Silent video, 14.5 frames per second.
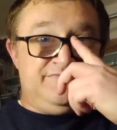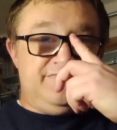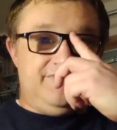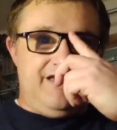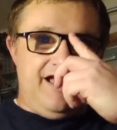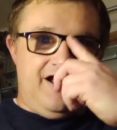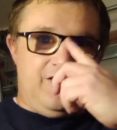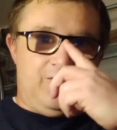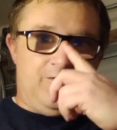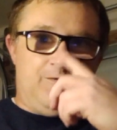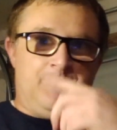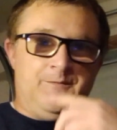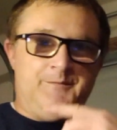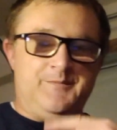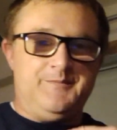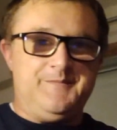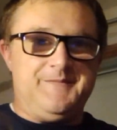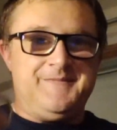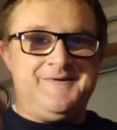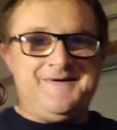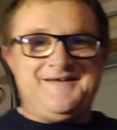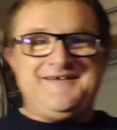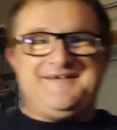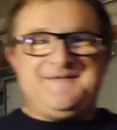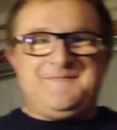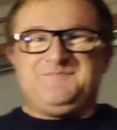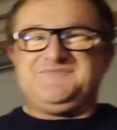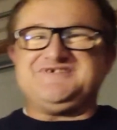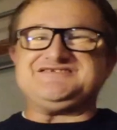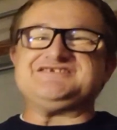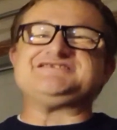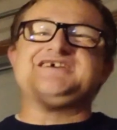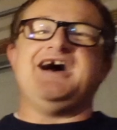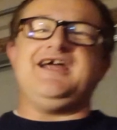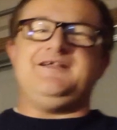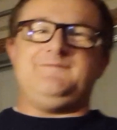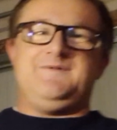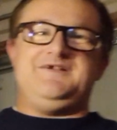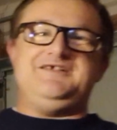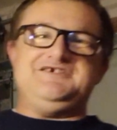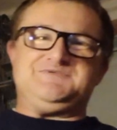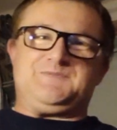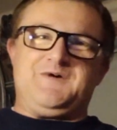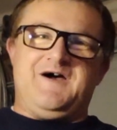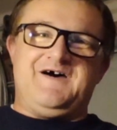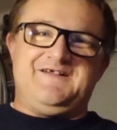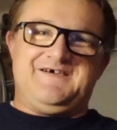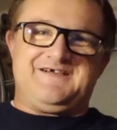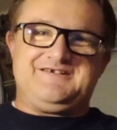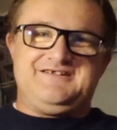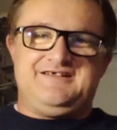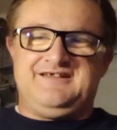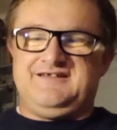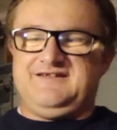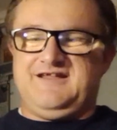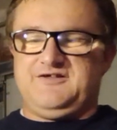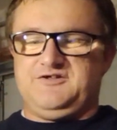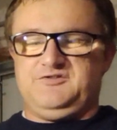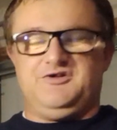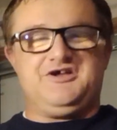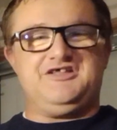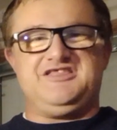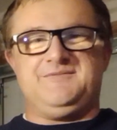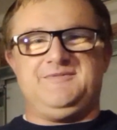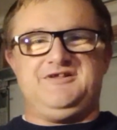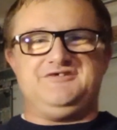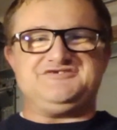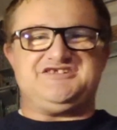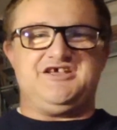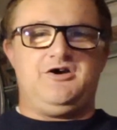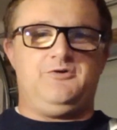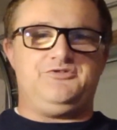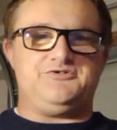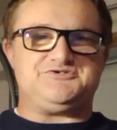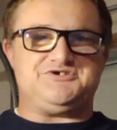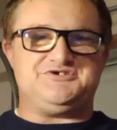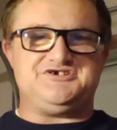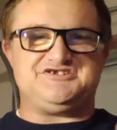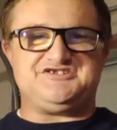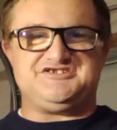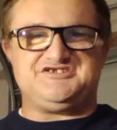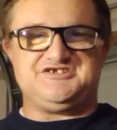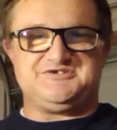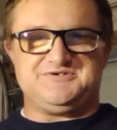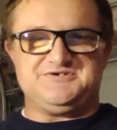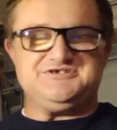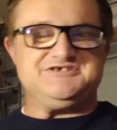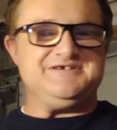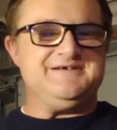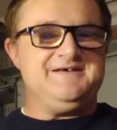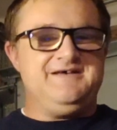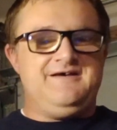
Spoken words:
Now, this is kind of a niche product. Now you look at them and you say, oh, those are just scissors.